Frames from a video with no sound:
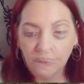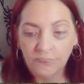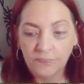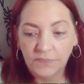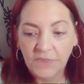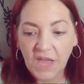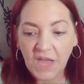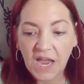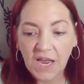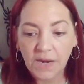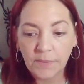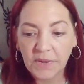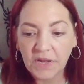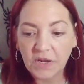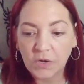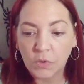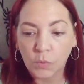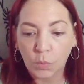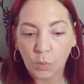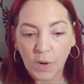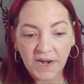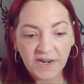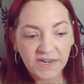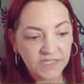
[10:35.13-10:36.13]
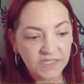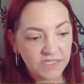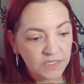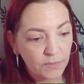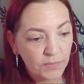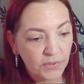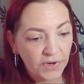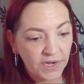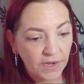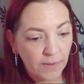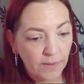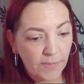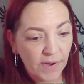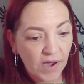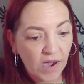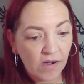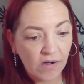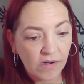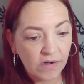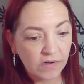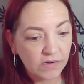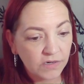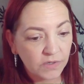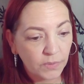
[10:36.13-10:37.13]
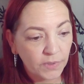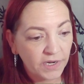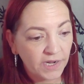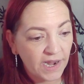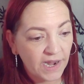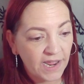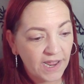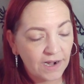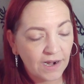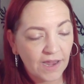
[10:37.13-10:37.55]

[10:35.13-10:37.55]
That'd be great to put in a park, wouldn't it?